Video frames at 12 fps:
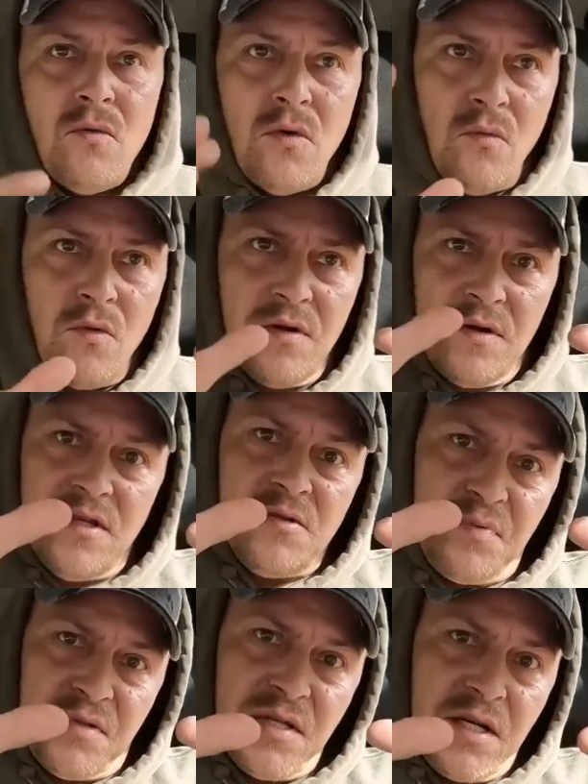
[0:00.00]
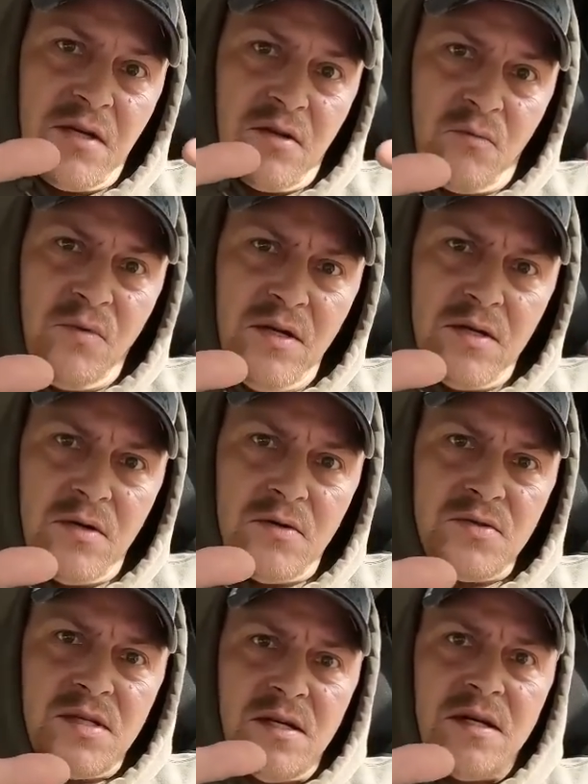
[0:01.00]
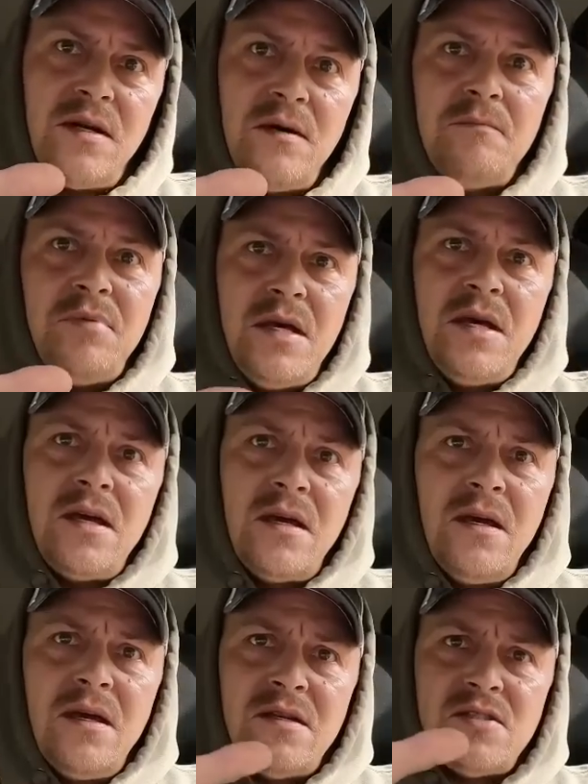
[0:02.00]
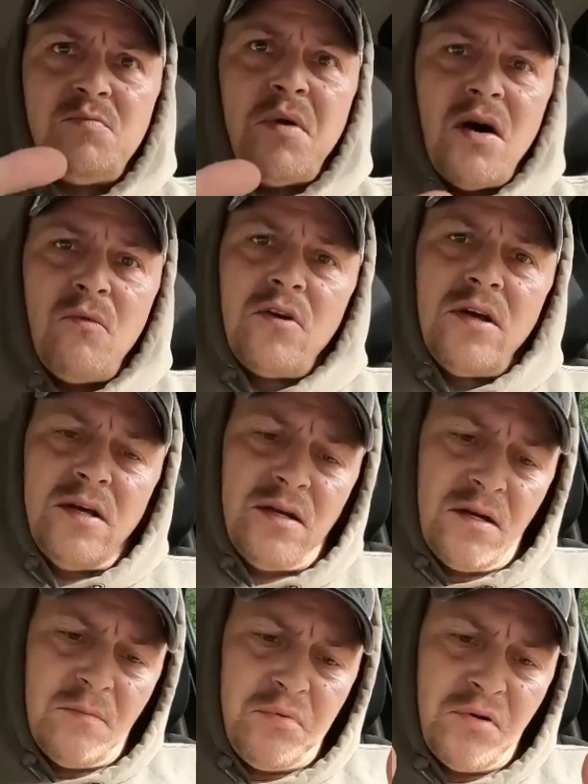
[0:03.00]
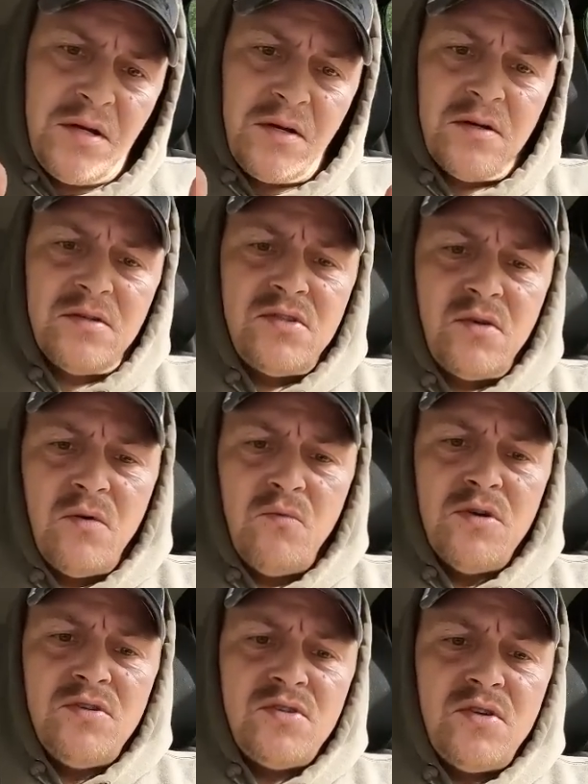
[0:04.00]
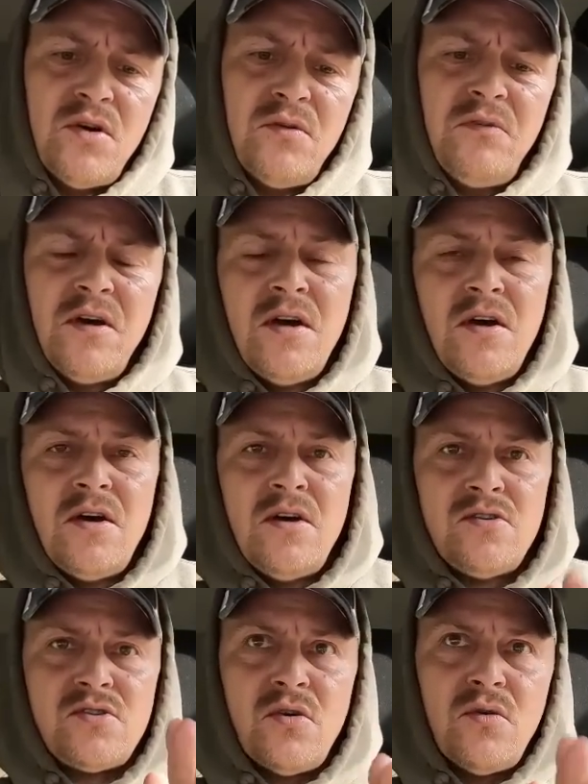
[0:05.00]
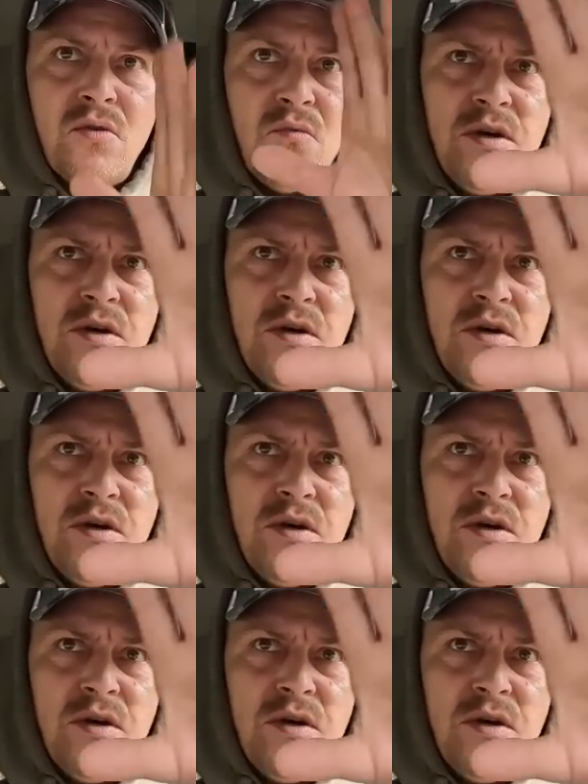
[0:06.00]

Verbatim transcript: Well, one of these particular windows ended up being in a spot where he ended up putting a, a wood stove. So the